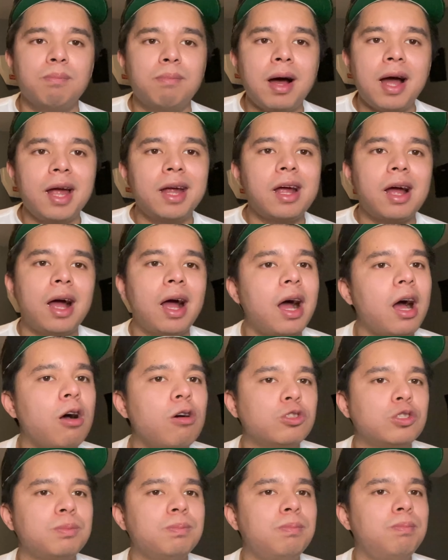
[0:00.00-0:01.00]
Buying a
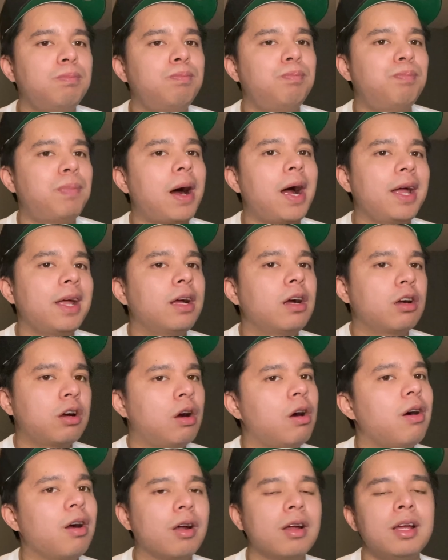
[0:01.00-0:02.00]
house, buying a
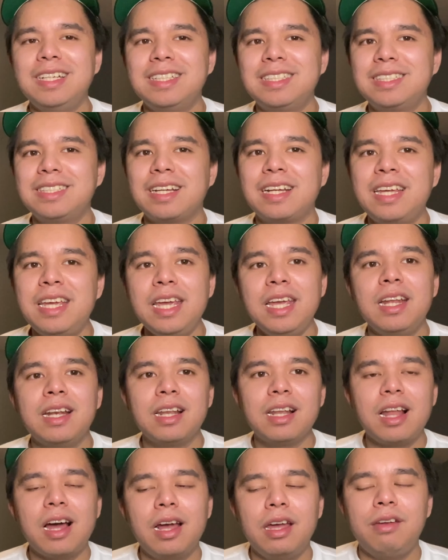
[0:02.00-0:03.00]
car, it's a key in
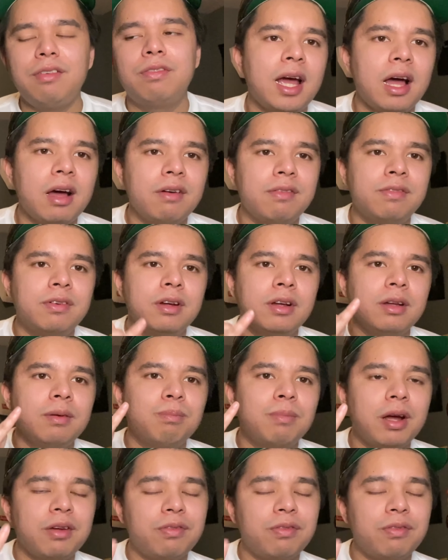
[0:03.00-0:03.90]
life. Have my